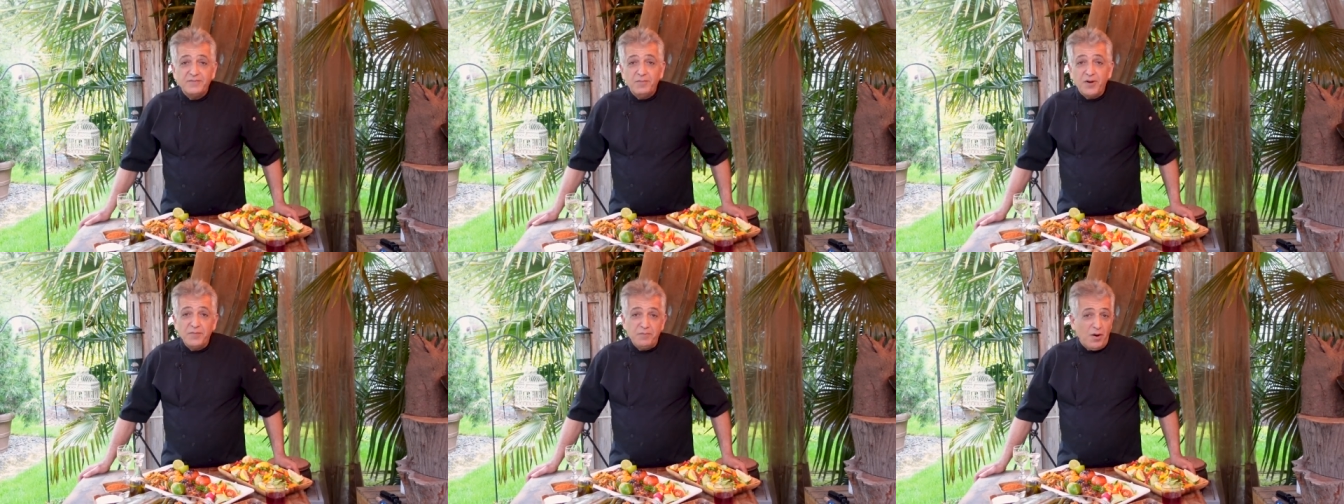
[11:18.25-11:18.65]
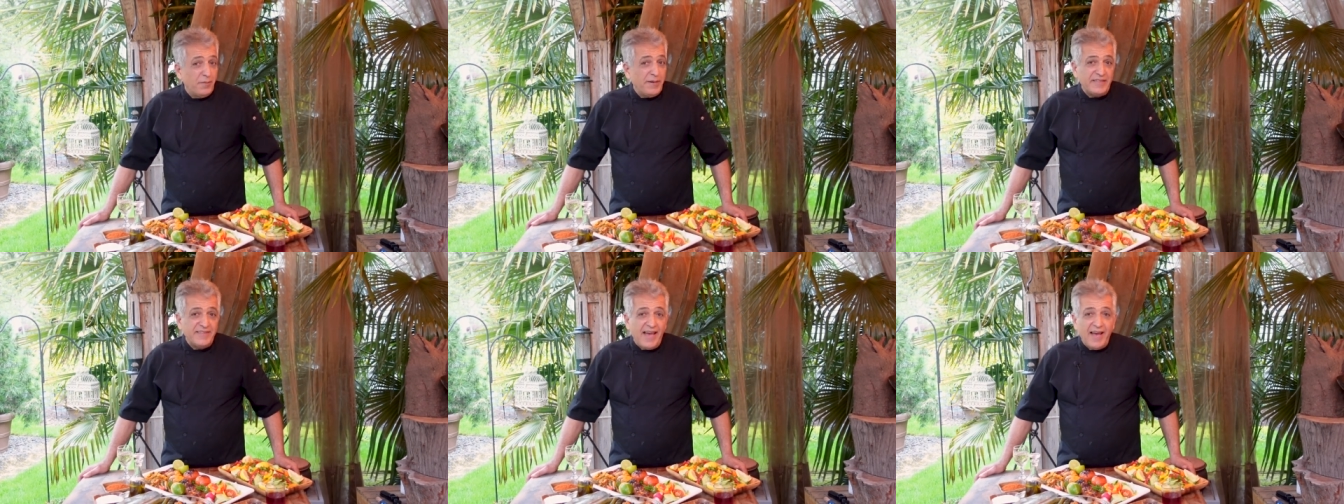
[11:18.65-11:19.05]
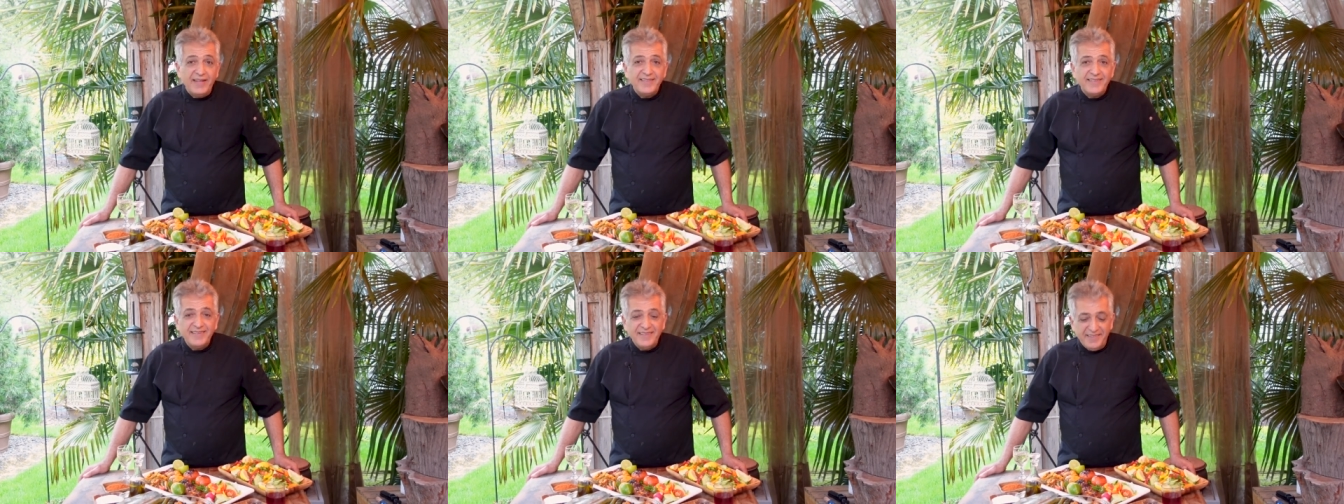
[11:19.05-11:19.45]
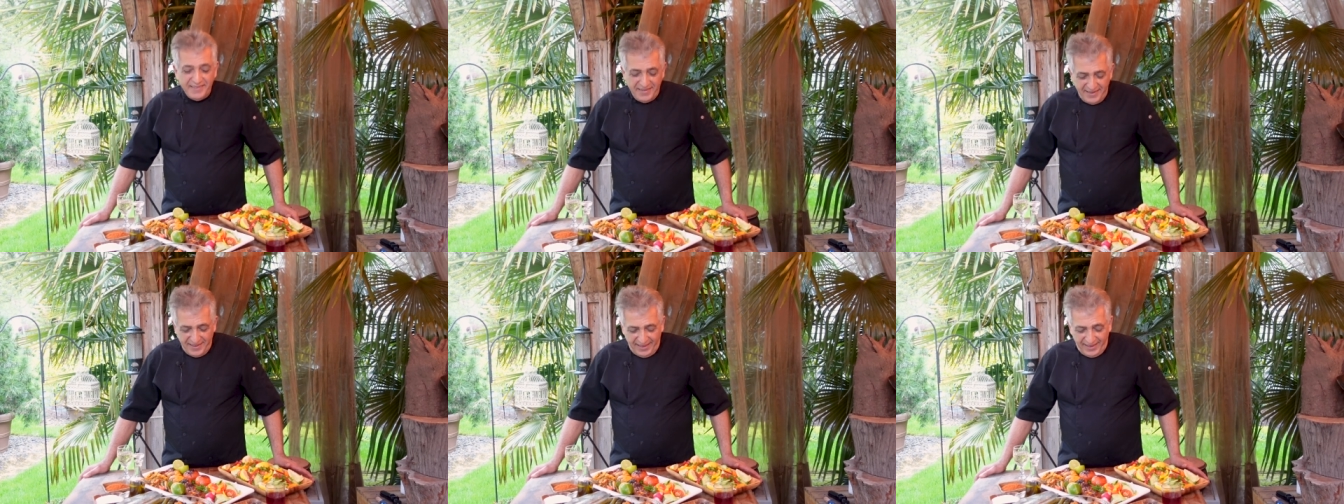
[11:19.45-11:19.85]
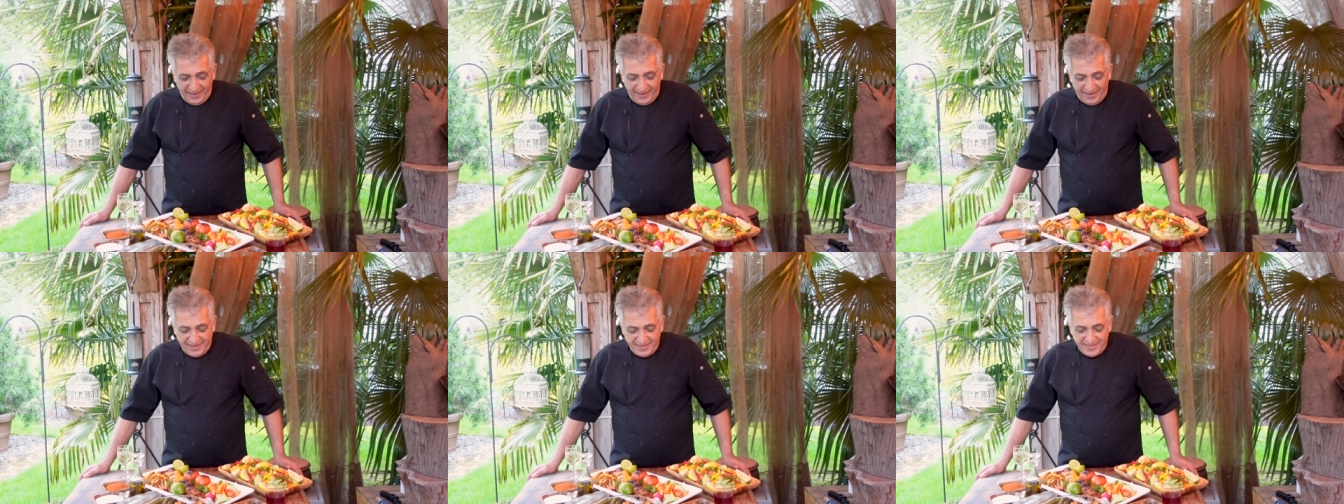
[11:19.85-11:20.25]
my mom and dad
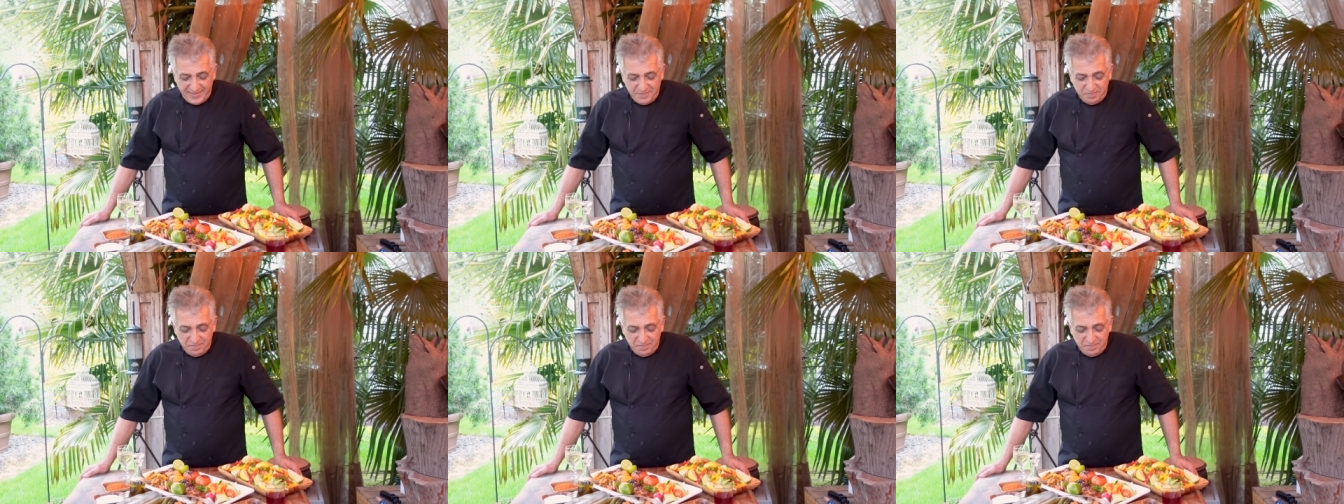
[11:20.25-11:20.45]
and